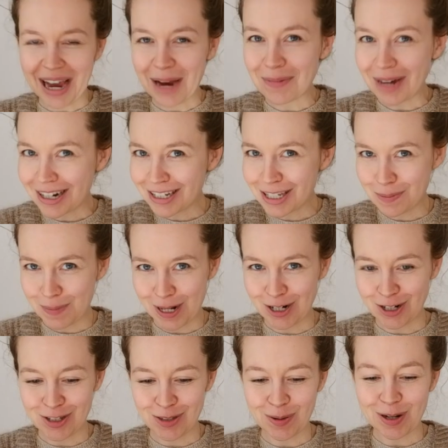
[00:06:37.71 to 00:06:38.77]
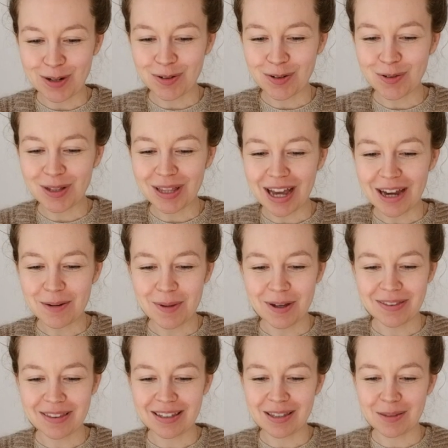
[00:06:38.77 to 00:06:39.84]
I'm not a spinner, so I don't know a lot
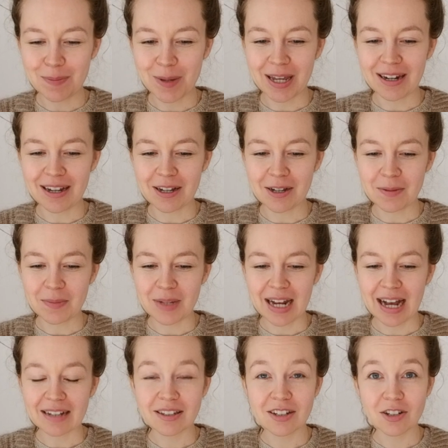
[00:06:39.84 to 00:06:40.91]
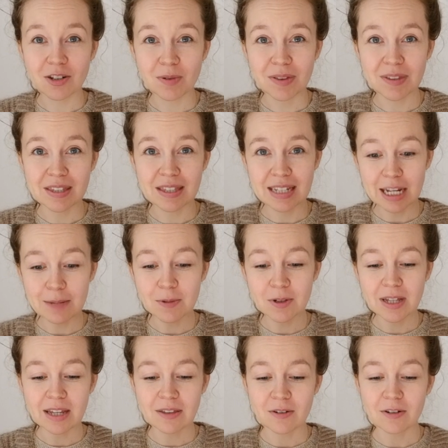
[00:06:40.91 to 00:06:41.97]
about this, but it has to do with the staple
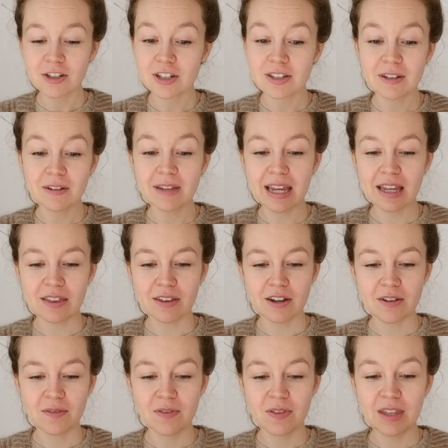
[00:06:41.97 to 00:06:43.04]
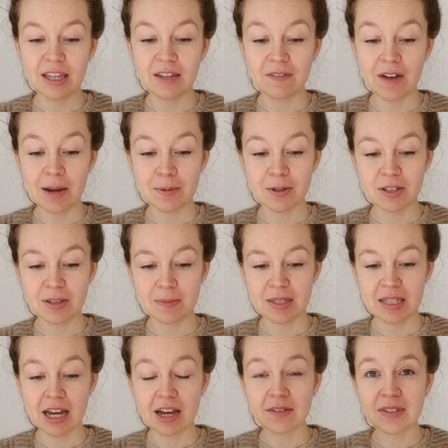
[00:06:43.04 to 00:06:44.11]
length, or just the length of the fibers
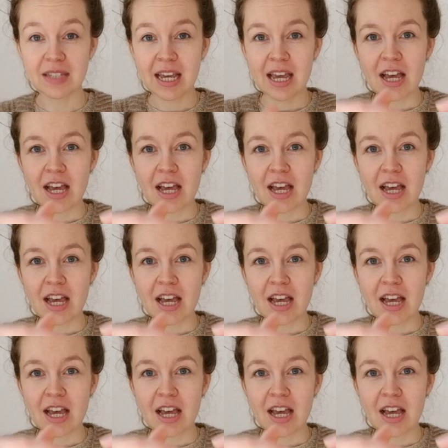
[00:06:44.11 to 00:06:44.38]
themselves.